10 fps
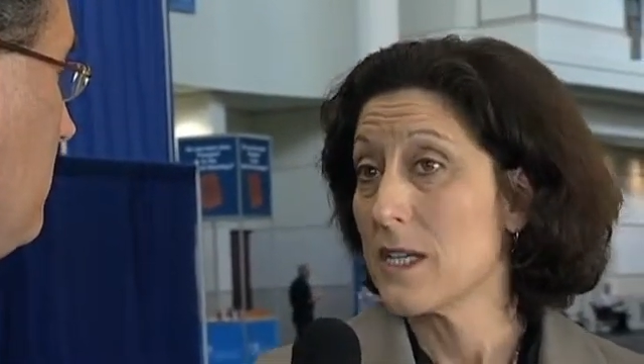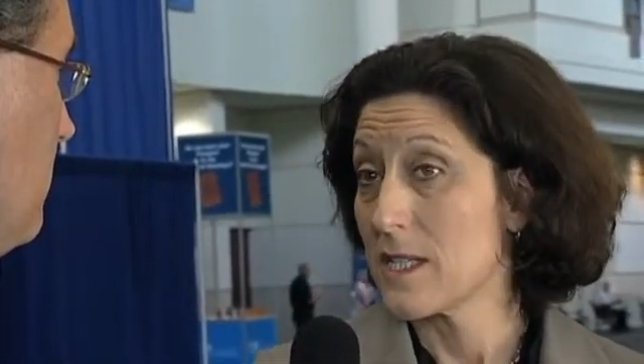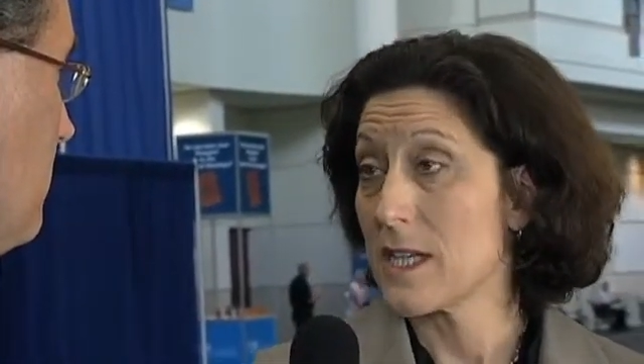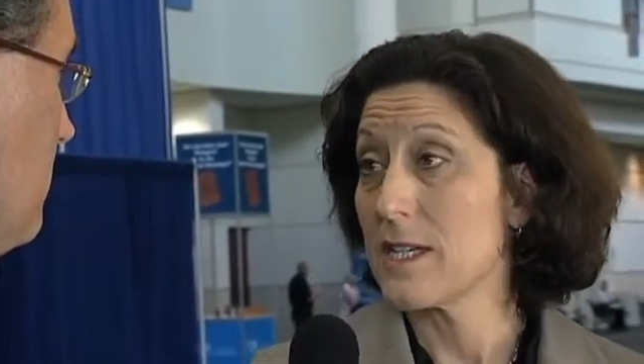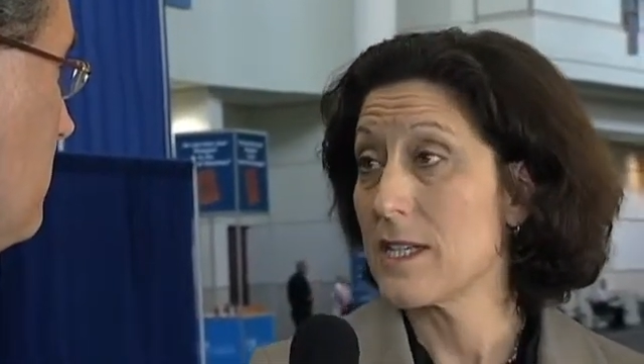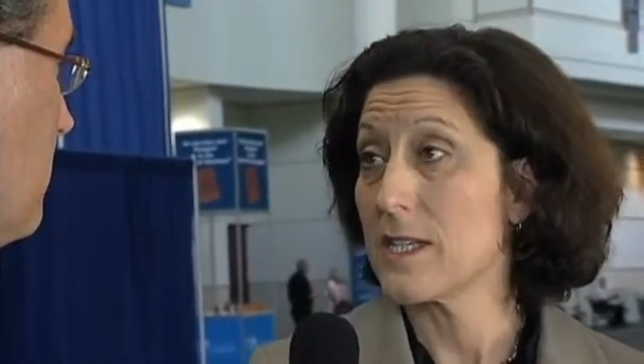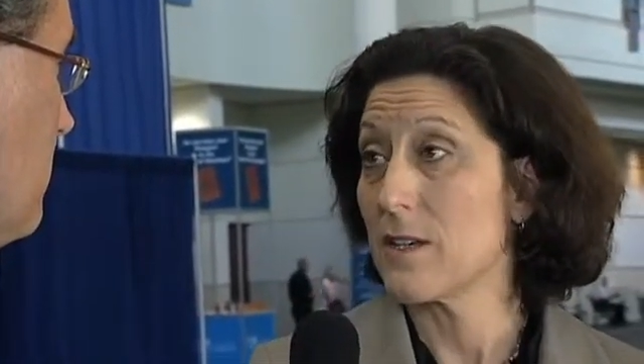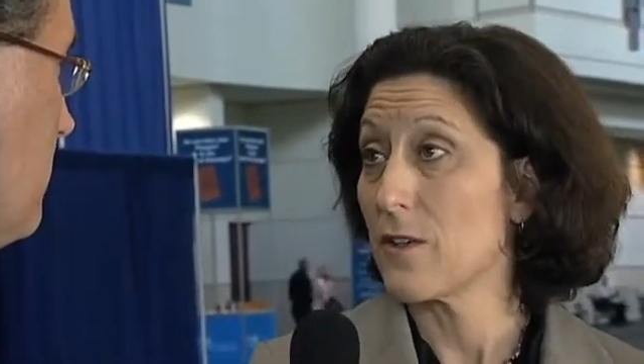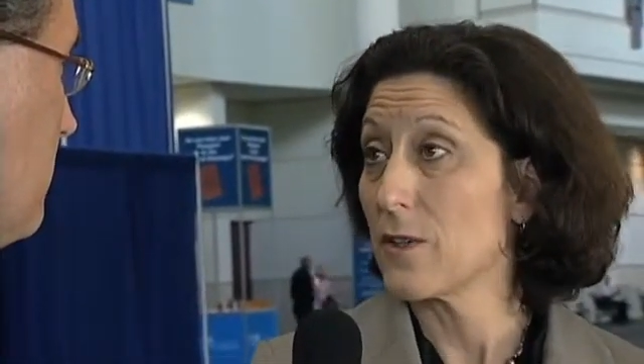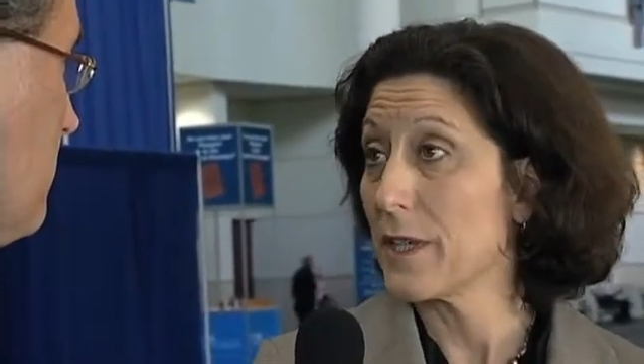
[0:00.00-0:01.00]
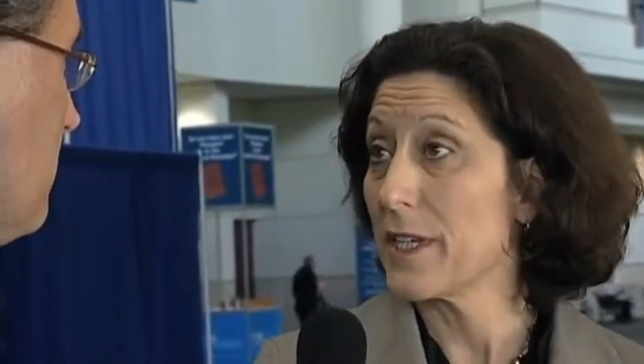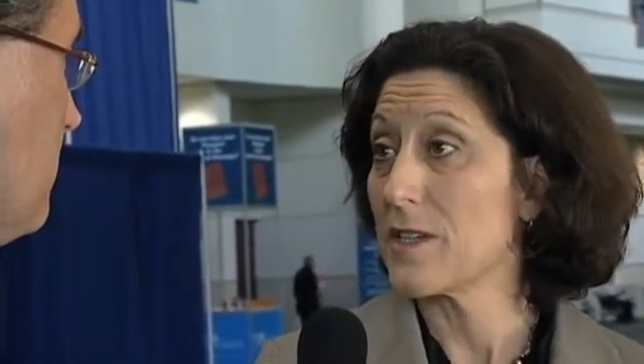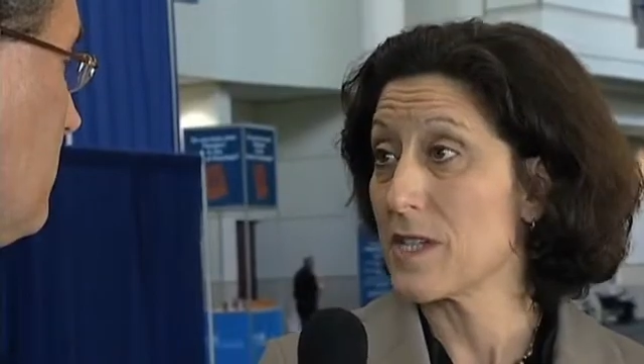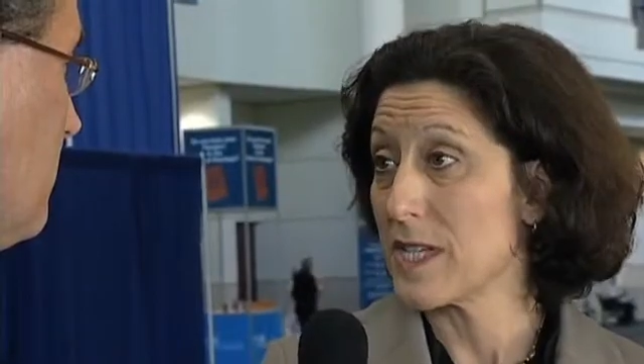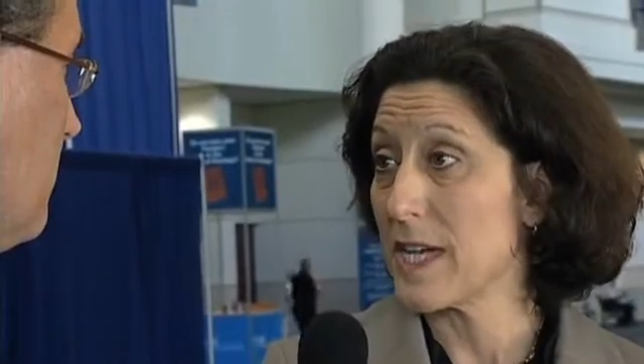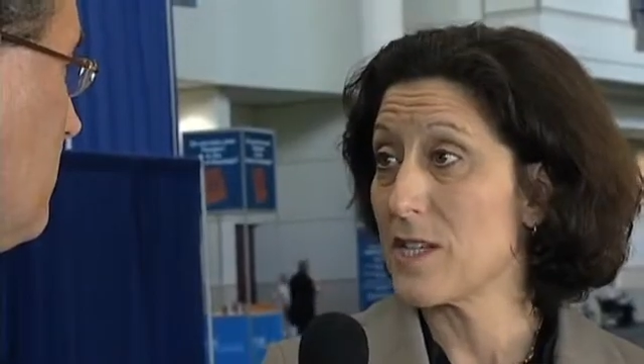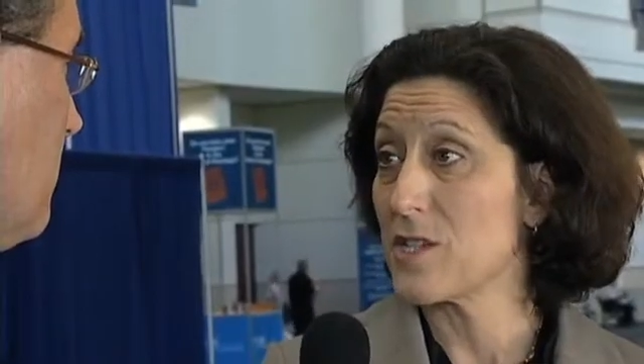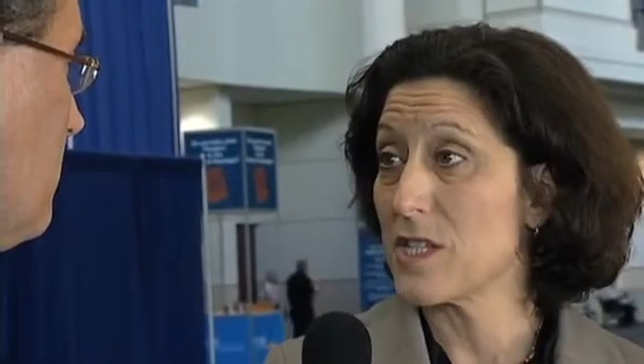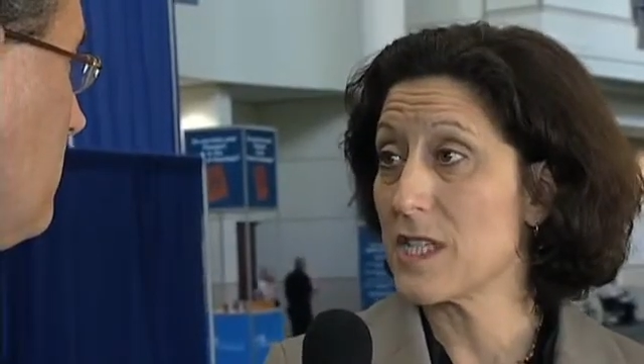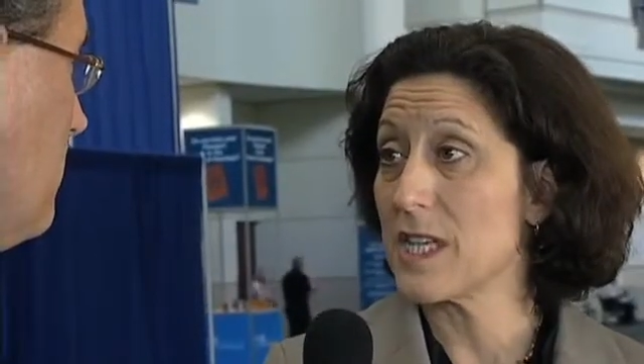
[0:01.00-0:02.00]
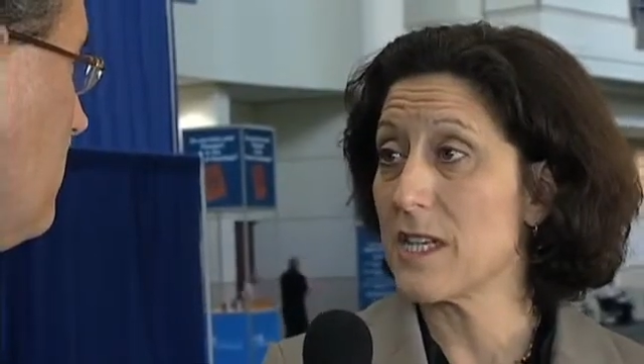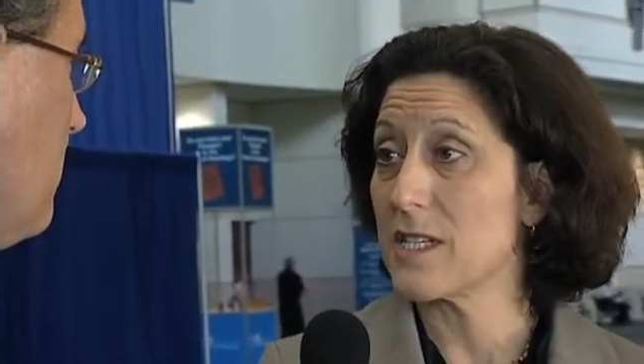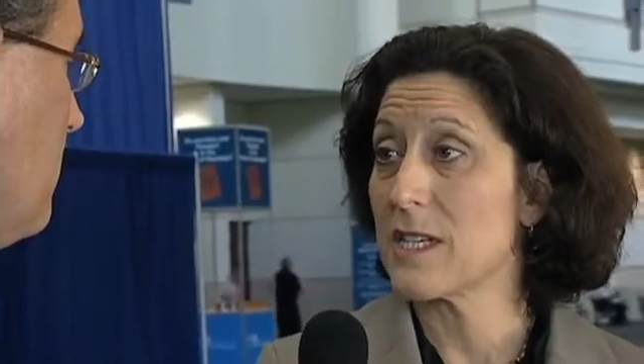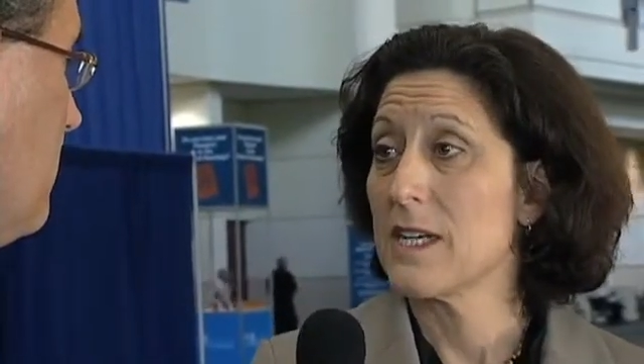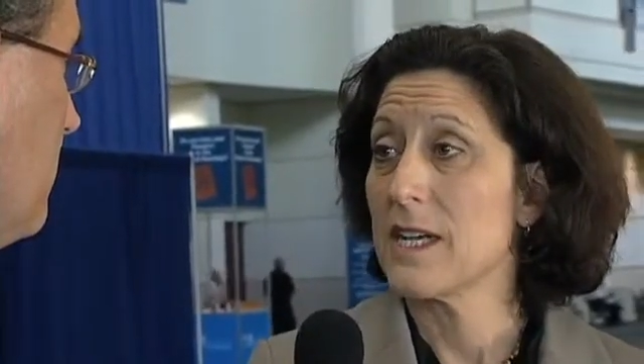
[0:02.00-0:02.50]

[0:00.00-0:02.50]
studies in earlier stage disease